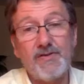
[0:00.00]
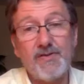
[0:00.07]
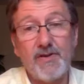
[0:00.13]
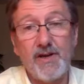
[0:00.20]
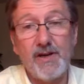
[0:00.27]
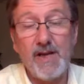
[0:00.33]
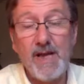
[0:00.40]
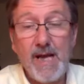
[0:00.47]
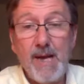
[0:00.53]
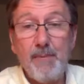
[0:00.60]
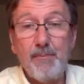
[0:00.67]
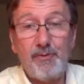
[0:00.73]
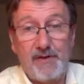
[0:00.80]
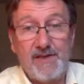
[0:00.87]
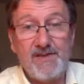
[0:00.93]
to try and
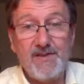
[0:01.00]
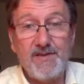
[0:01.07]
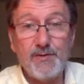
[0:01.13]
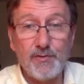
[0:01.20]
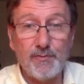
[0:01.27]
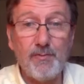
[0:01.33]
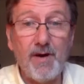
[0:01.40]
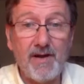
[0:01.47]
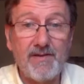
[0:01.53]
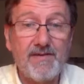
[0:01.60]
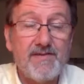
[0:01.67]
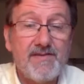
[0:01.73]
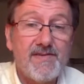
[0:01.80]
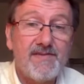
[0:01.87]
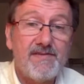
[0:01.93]
press your
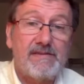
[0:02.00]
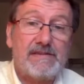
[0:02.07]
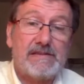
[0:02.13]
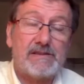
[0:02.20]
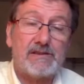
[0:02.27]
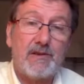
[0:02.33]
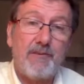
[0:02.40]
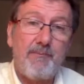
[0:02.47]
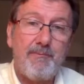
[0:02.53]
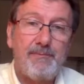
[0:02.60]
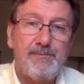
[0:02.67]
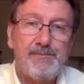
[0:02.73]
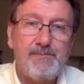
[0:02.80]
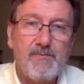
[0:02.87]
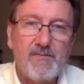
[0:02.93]
buttons,
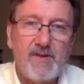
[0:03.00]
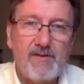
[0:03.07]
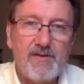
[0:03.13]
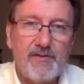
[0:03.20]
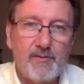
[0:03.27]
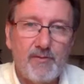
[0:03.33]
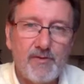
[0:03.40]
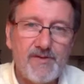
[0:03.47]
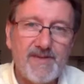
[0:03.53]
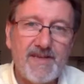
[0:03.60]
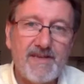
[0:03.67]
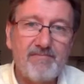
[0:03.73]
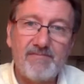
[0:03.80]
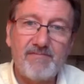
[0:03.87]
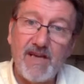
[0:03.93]
in other words,
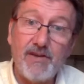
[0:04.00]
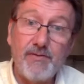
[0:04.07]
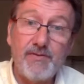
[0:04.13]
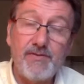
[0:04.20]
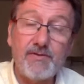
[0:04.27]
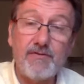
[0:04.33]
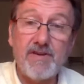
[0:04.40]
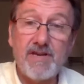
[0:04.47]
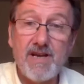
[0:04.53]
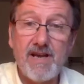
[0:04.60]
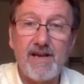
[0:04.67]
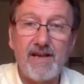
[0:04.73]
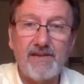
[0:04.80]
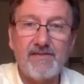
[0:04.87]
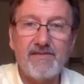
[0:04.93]
get you to
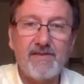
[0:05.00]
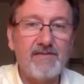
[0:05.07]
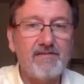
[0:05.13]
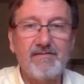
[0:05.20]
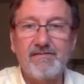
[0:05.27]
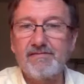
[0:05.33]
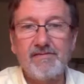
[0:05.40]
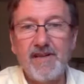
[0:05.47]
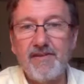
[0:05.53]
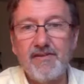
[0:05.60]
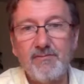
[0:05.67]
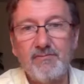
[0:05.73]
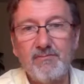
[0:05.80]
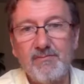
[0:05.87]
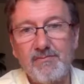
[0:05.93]
react, then let
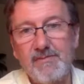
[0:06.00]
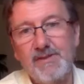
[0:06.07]
them.